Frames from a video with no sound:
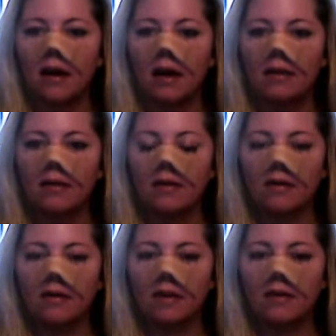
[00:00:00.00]
in
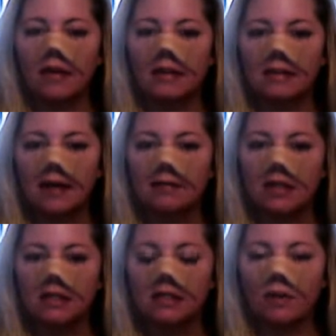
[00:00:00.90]
the
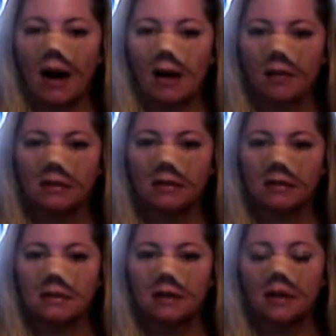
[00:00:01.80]
72
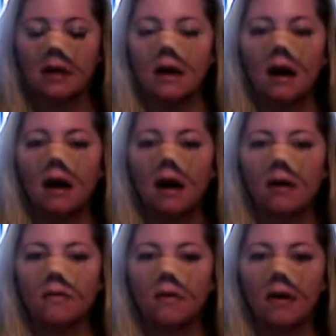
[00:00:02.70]
hours
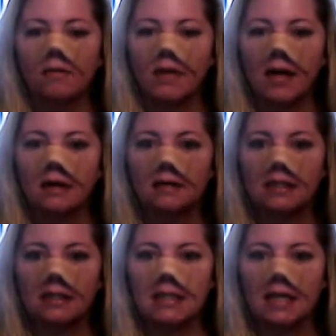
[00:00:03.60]
of
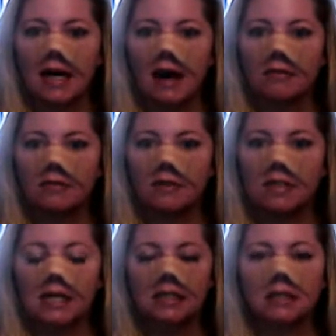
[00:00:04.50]
VLCD after
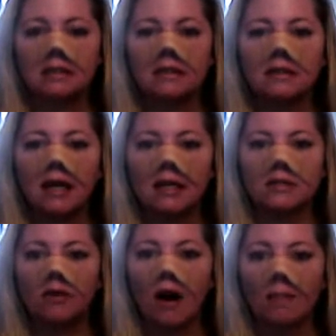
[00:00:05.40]
injections. I
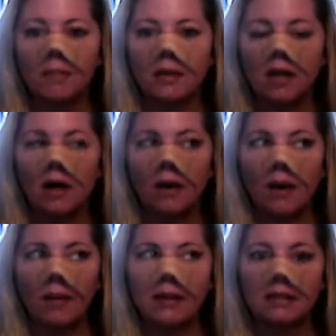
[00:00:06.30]
dropped below.
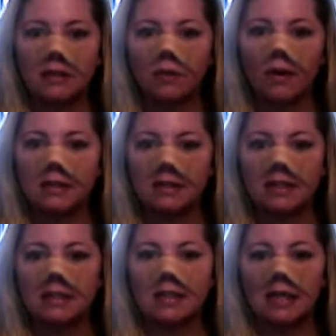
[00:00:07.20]
I went to
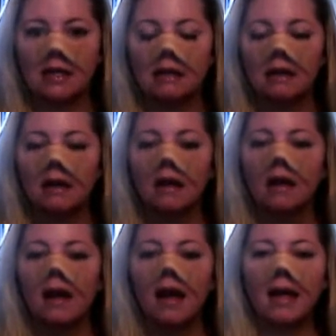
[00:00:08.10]
116,
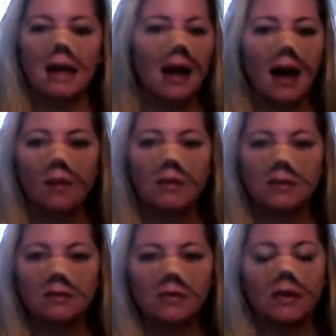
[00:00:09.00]
and I
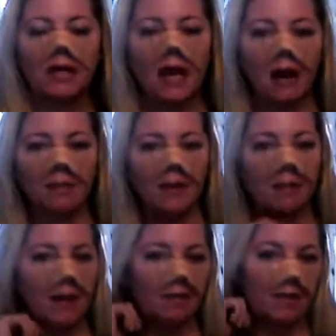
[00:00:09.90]
wasn't really happy
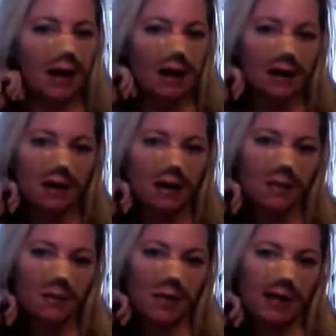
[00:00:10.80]
about that.
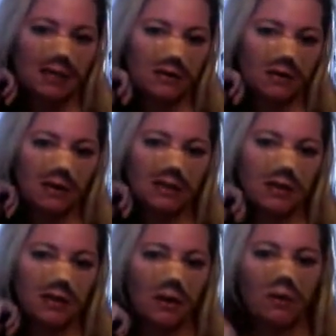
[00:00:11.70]
But I started
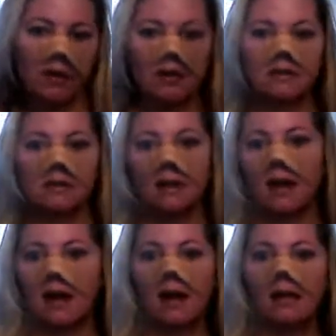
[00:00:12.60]
to notice,
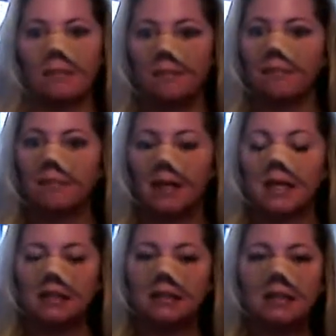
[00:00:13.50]
and I'm
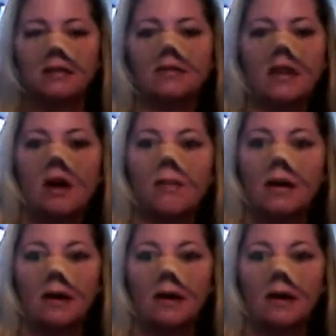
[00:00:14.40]
meaning to give Delman